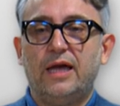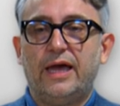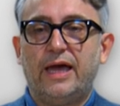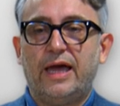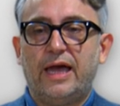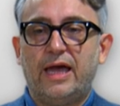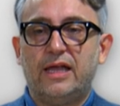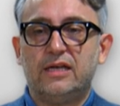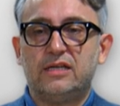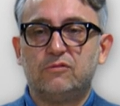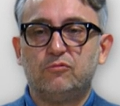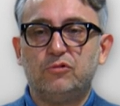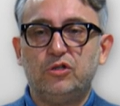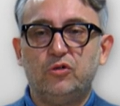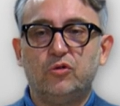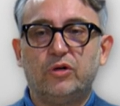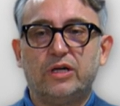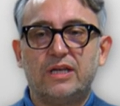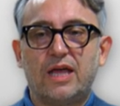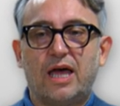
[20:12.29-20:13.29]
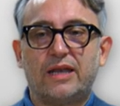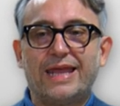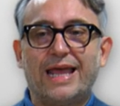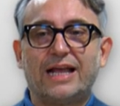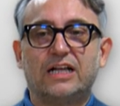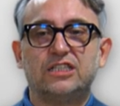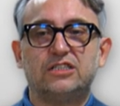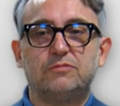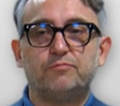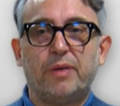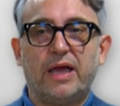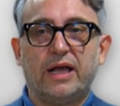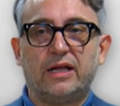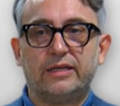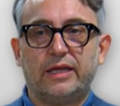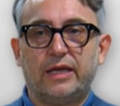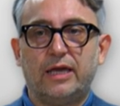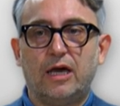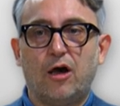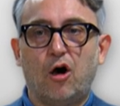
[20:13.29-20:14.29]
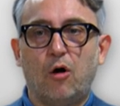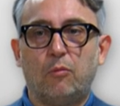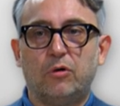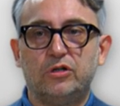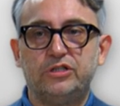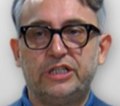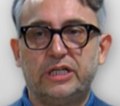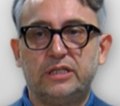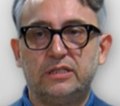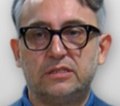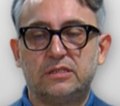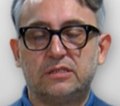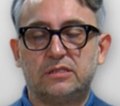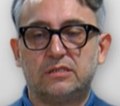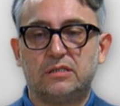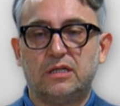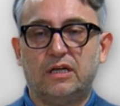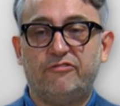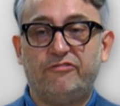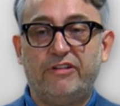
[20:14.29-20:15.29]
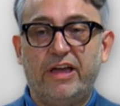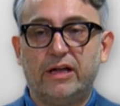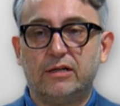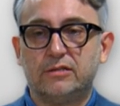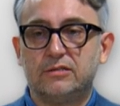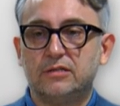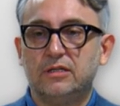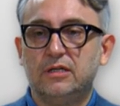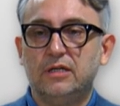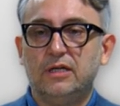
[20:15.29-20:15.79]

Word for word: and you cannot expect a homogeneous effect,